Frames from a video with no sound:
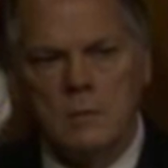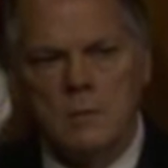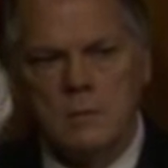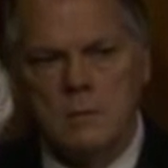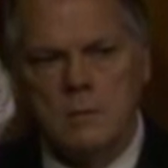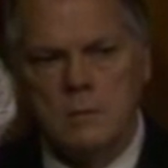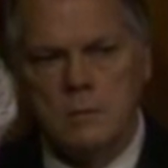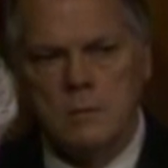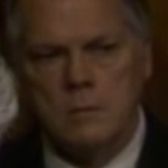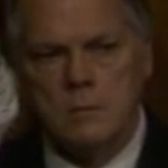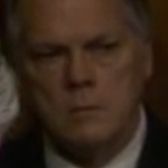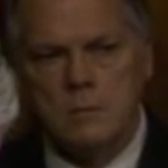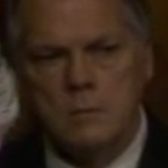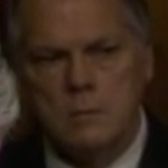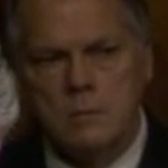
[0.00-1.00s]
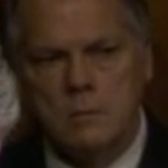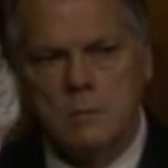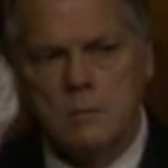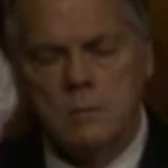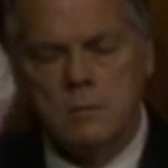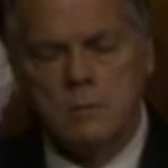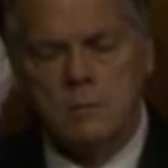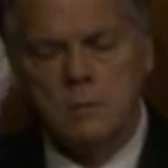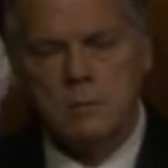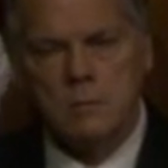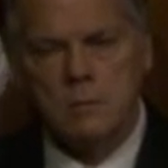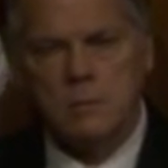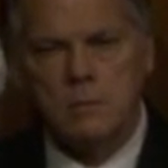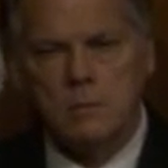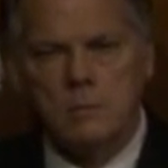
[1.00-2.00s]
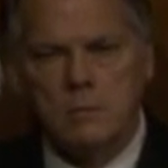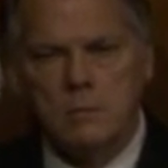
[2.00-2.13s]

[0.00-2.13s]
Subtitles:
This person isn't speaking.